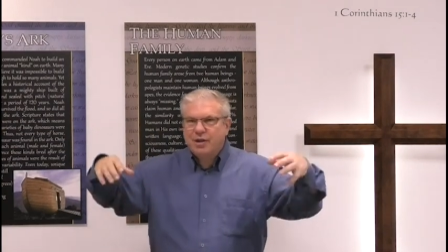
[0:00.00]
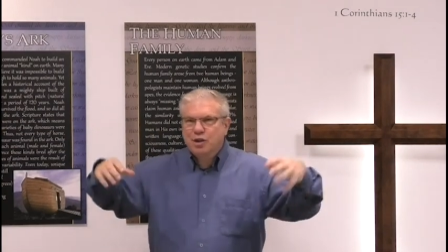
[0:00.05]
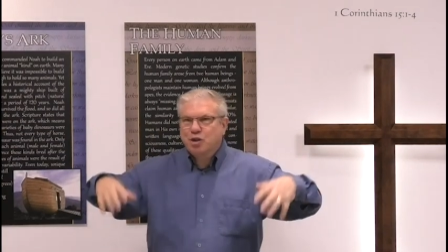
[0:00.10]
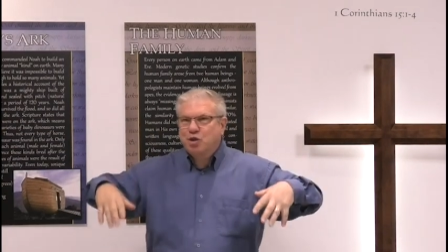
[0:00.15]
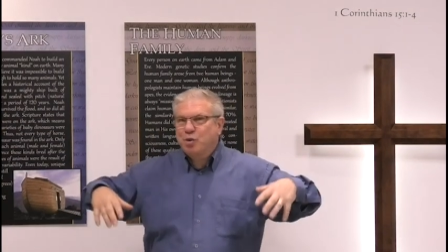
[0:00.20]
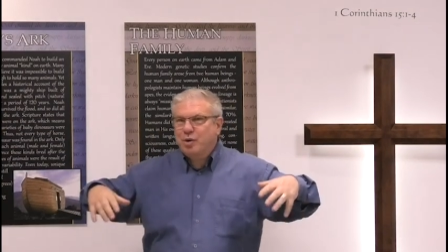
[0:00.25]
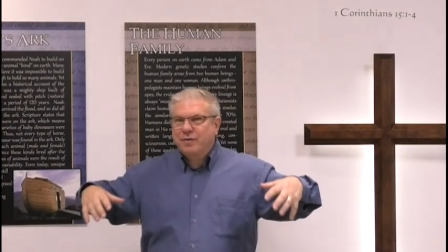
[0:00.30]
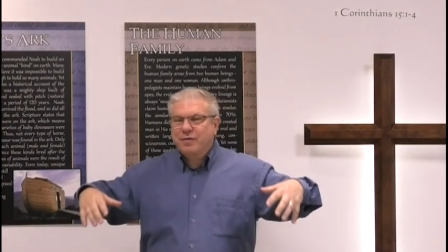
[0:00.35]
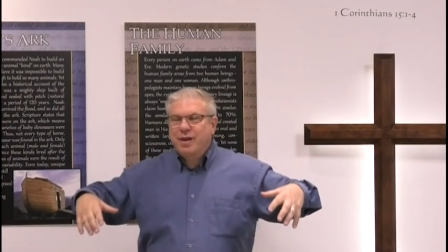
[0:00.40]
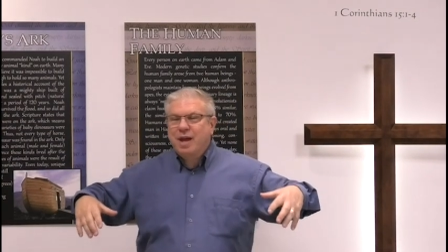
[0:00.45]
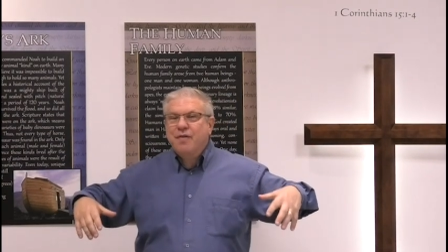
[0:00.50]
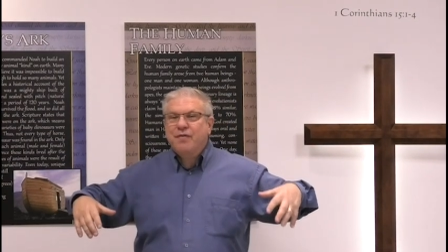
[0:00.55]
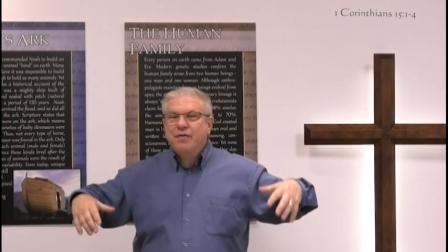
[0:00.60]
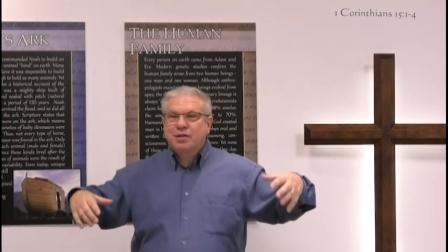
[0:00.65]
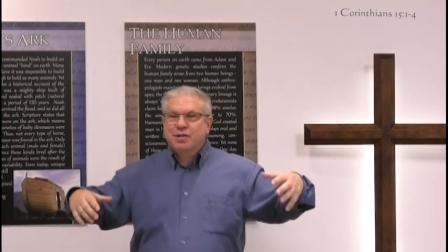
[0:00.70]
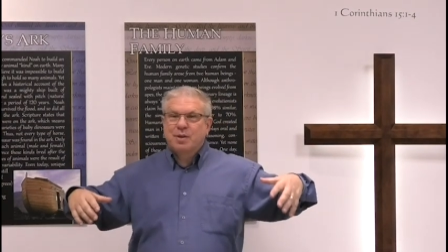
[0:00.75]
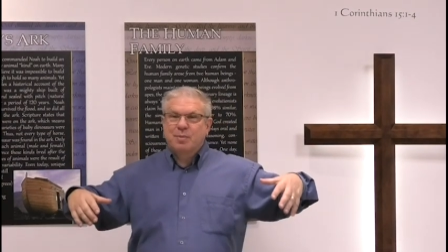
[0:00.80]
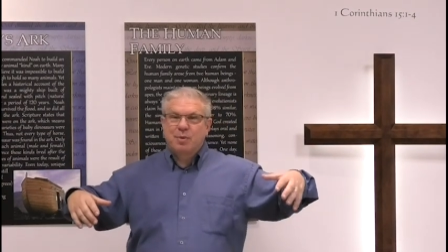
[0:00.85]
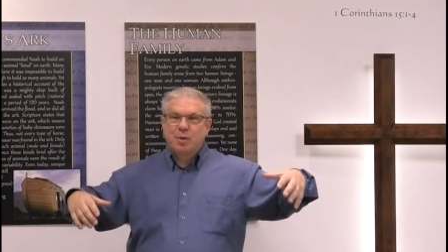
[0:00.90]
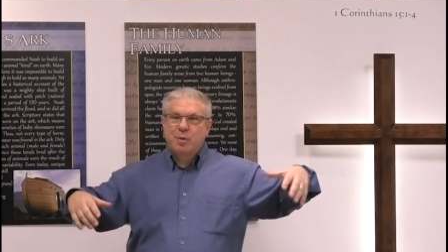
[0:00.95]
And the tree of life
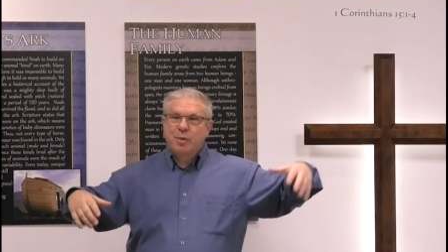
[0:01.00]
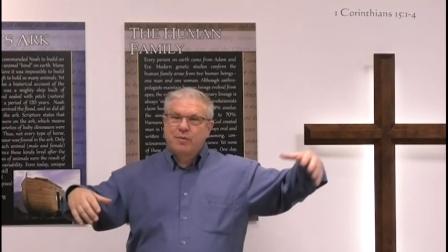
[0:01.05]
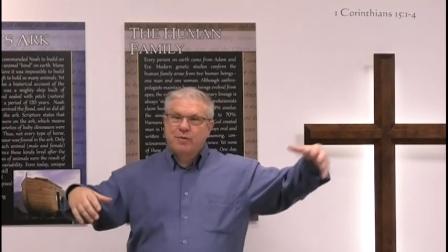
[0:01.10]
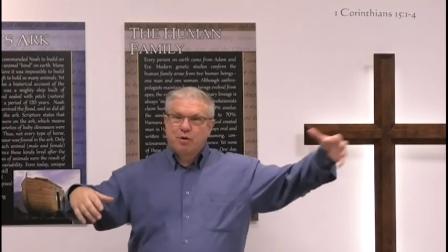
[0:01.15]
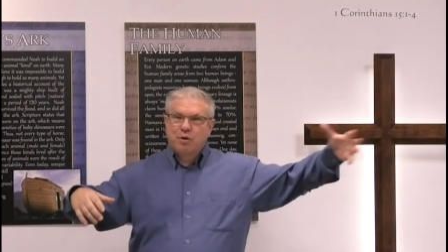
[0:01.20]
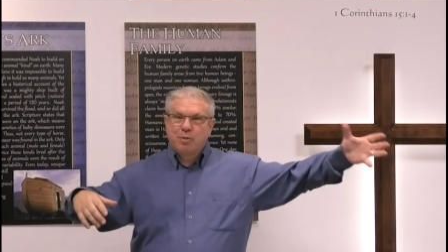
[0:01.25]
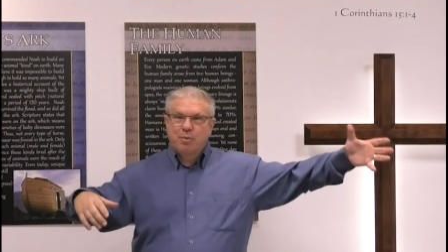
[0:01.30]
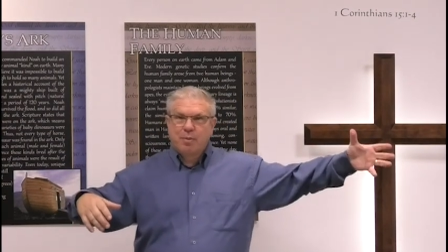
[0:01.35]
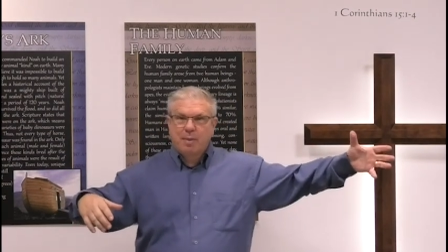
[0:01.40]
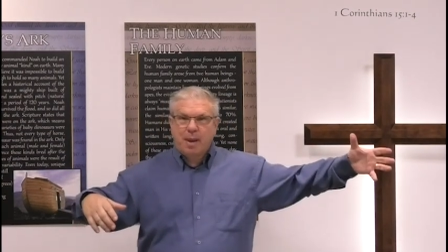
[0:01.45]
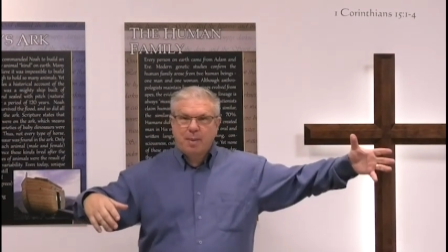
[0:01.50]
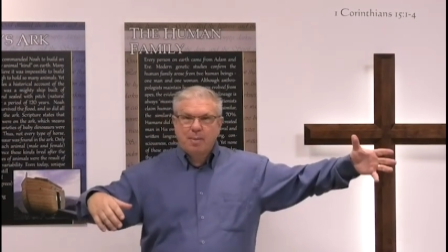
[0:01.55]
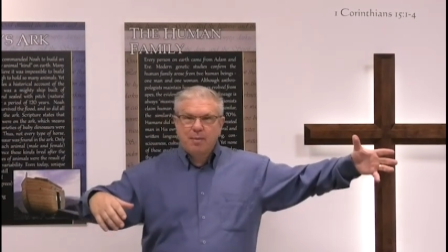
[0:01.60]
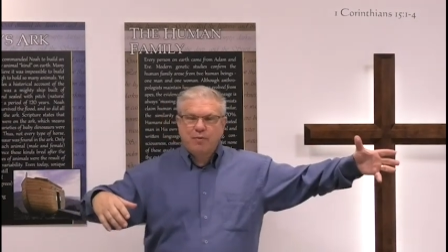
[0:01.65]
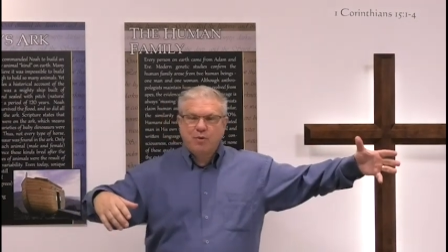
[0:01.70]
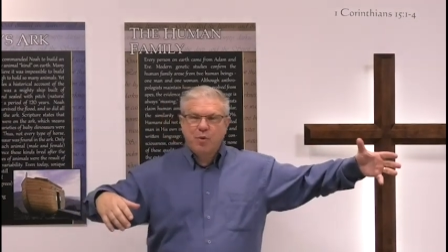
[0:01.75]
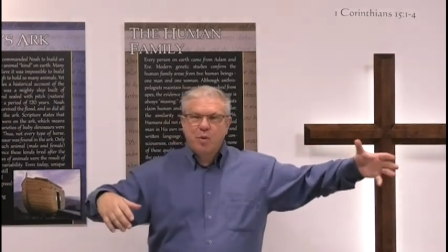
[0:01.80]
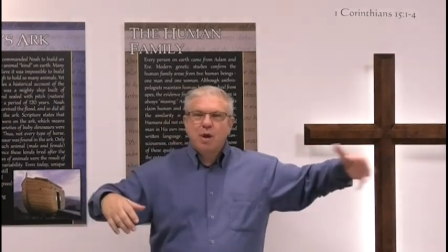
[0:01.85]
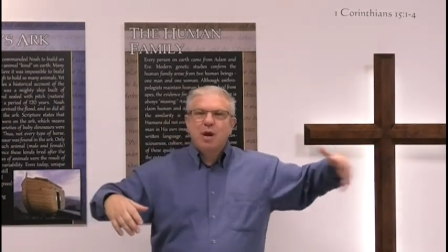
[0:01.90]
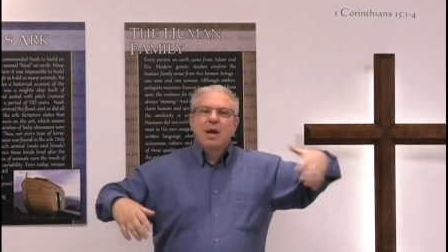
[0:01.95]
is something we've heard about
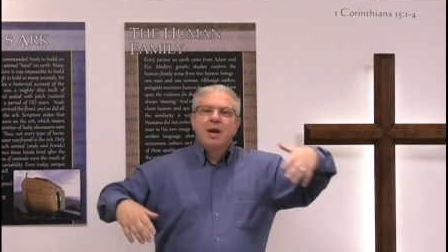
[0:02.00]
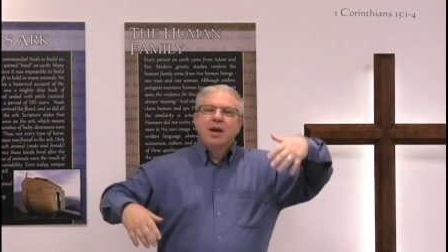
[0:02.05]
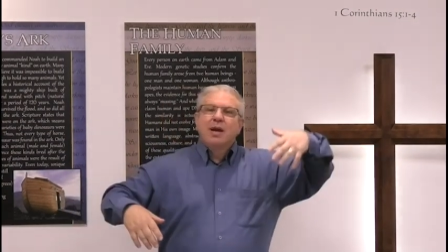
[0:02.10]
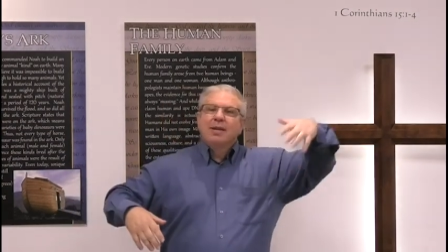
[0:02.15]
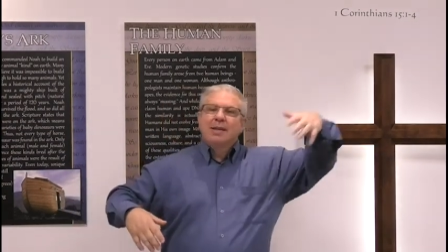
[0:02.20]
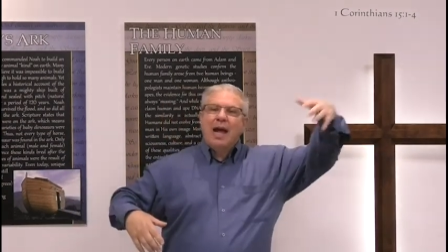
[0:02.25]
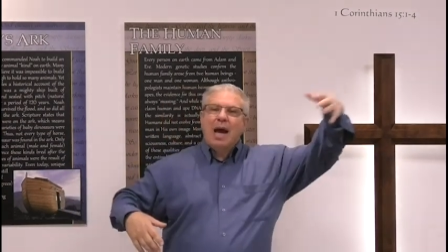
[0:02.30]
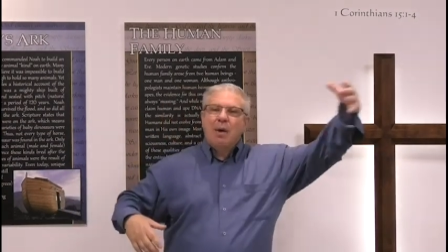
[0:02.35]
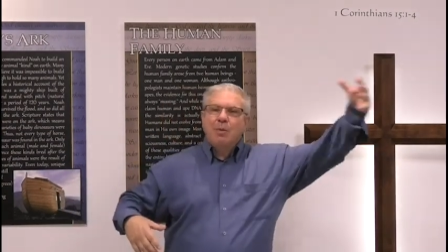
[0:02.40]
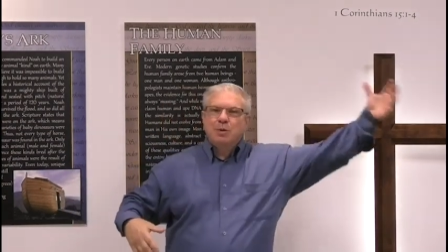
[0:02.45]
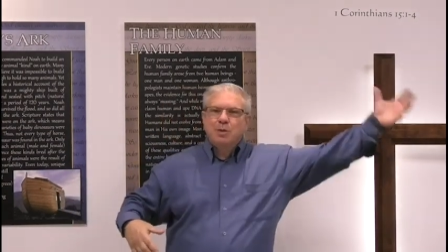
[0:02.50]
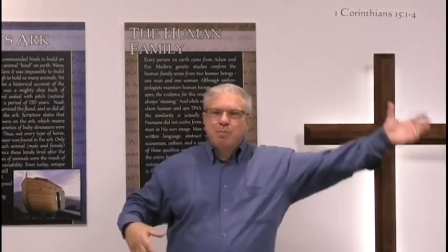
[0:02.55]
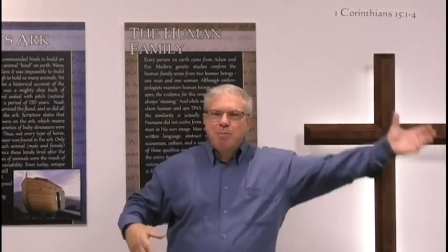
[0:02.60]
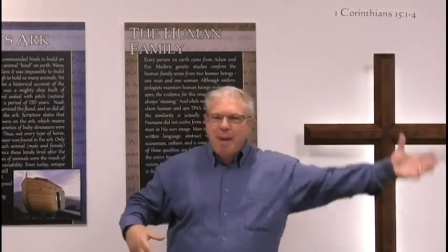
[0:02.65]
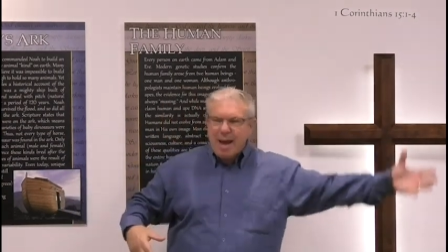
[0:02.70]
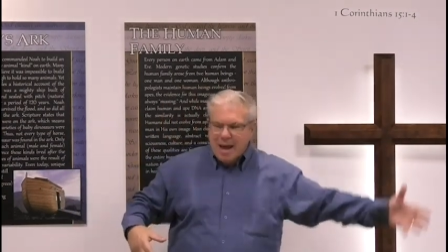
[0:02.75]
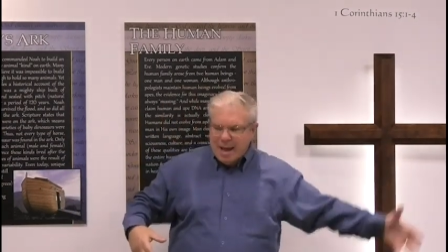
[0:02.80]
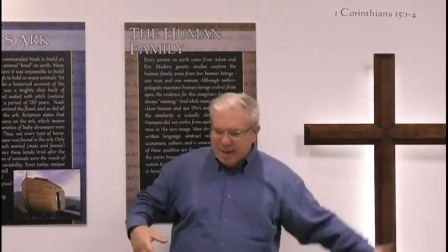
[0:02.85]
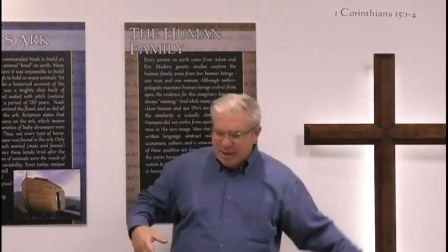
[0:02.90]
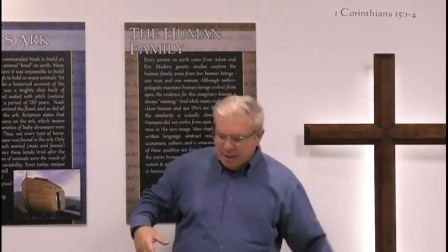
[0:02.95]
before. That was
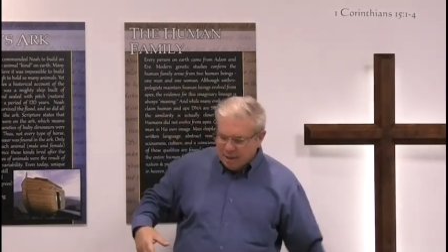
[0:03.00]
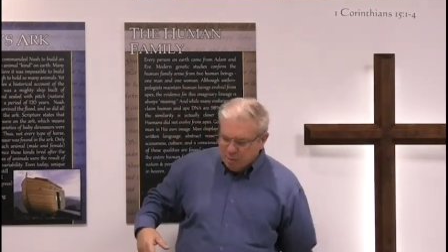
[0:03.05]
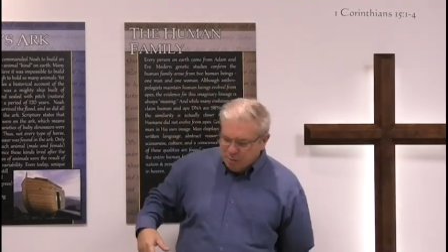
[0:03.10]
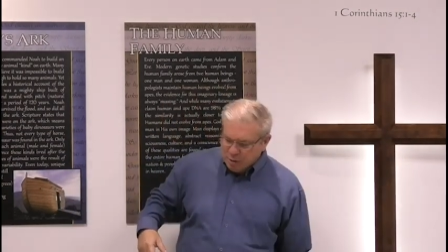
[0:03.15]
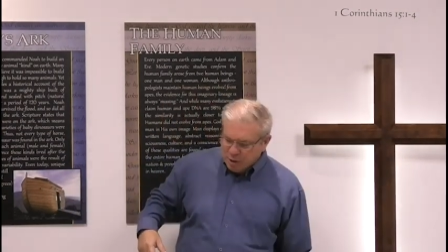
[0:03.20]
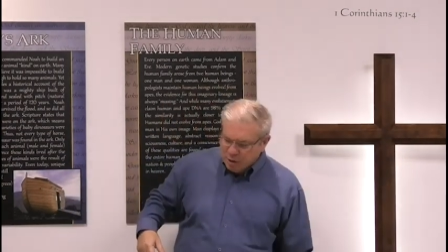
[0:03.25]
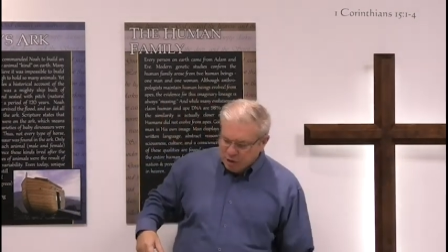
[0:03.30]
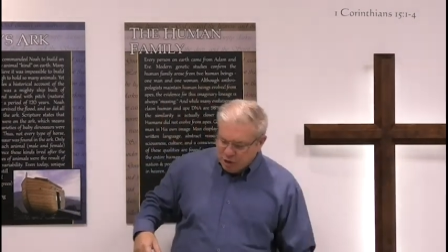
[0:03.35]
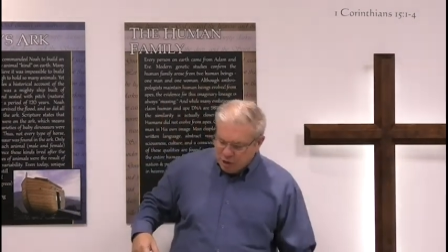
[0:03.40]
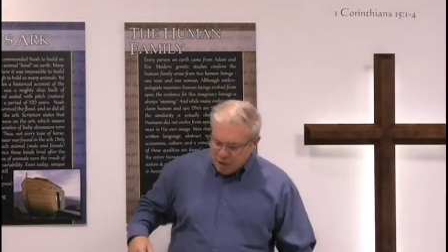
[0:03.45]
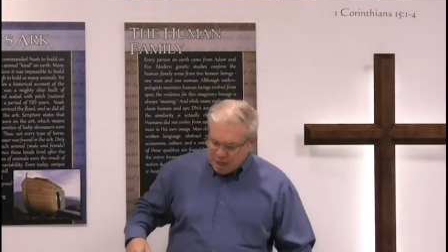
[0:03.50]
back in the book of